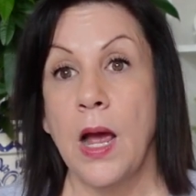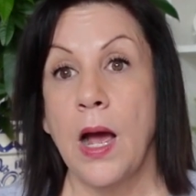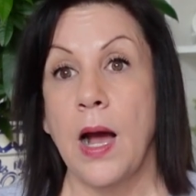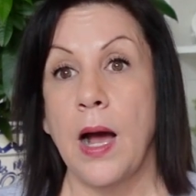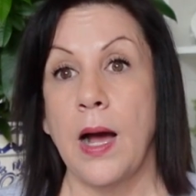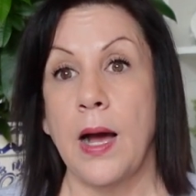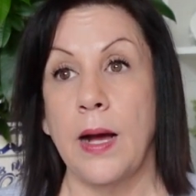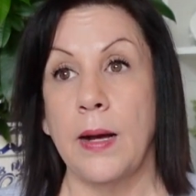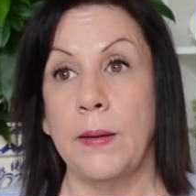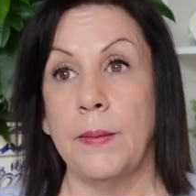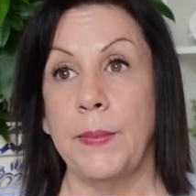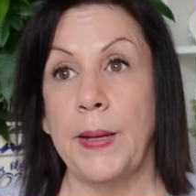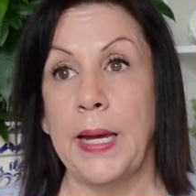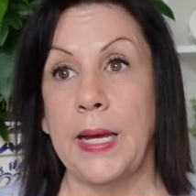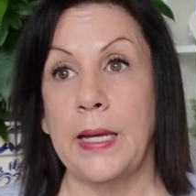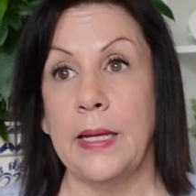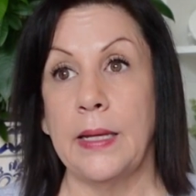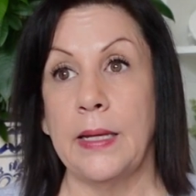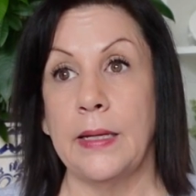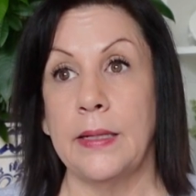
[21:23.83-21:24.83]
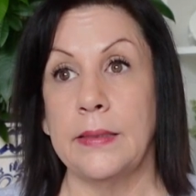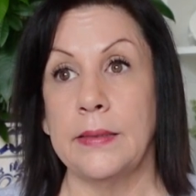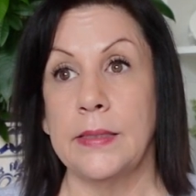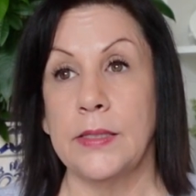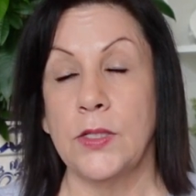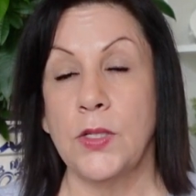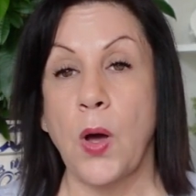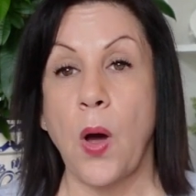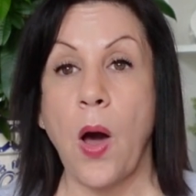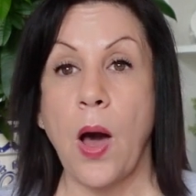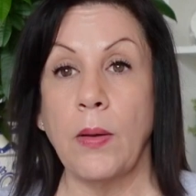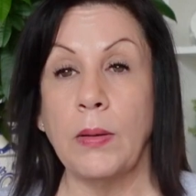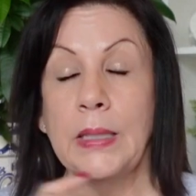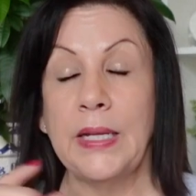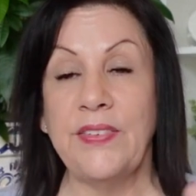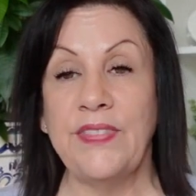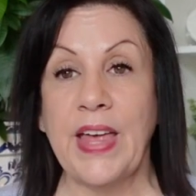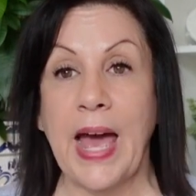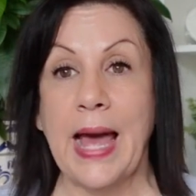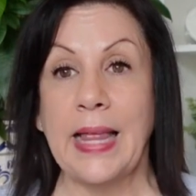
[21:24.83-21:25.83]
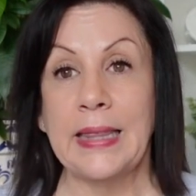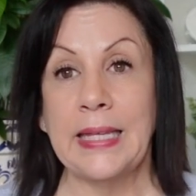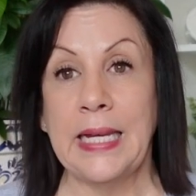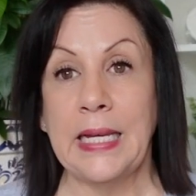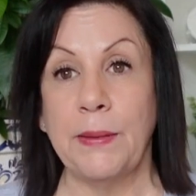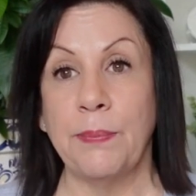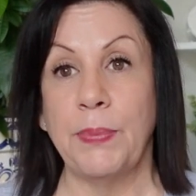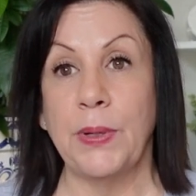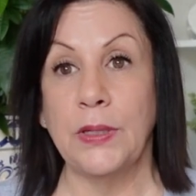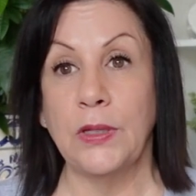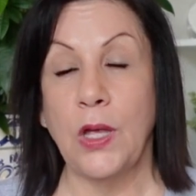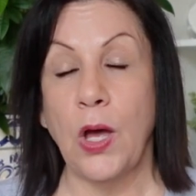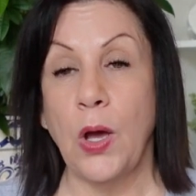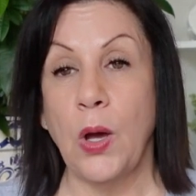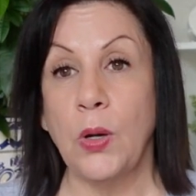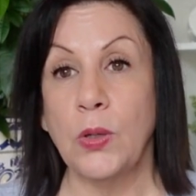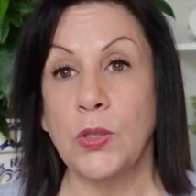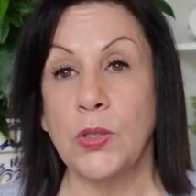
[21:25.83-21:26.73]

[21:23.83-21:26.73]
and so I'll leave that link below,